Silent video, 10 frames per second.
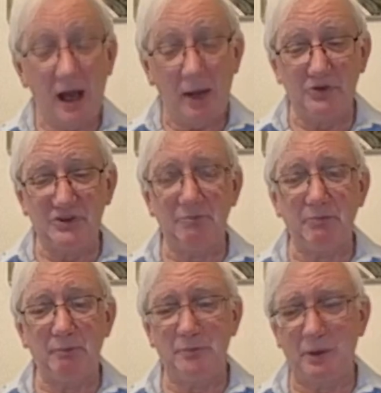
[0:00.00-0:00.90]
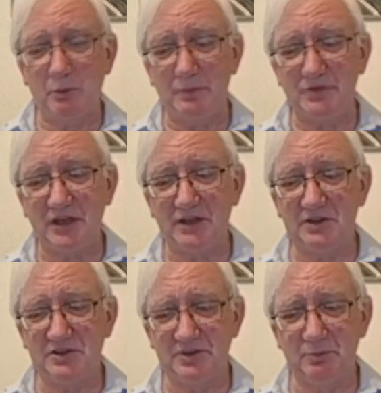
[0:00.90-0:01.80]
I would say my
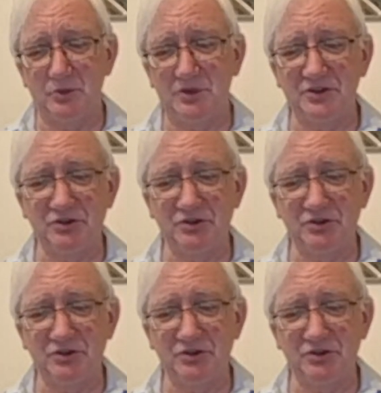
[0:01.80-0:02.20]
website, it's important,